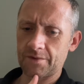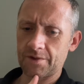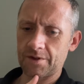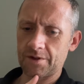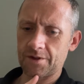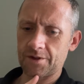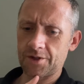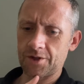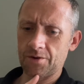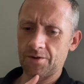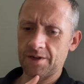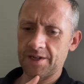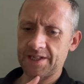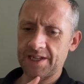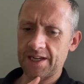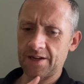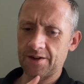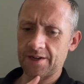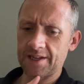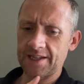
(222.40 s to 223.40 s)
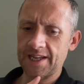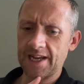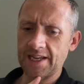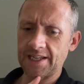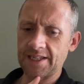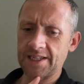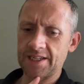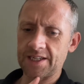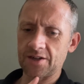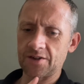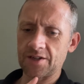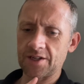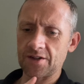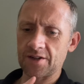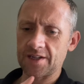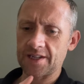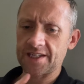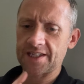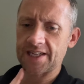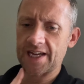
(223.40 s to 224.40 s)
So is he going to ditch or is he
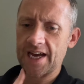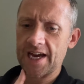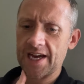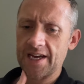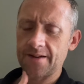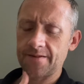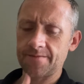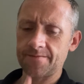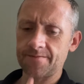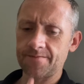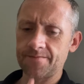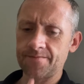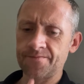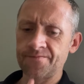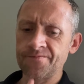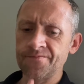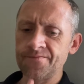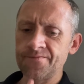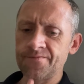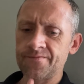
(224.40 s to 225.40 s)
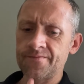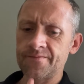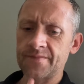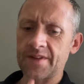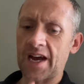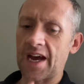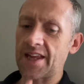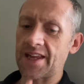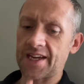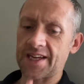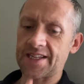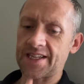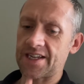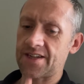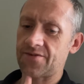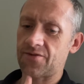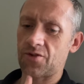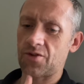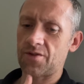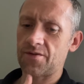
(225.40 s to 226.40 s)
going to stay? I think it takes
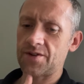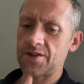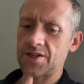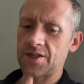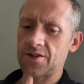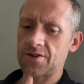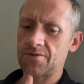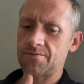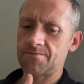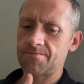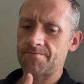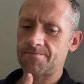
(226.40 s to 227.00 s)
four of us, you know.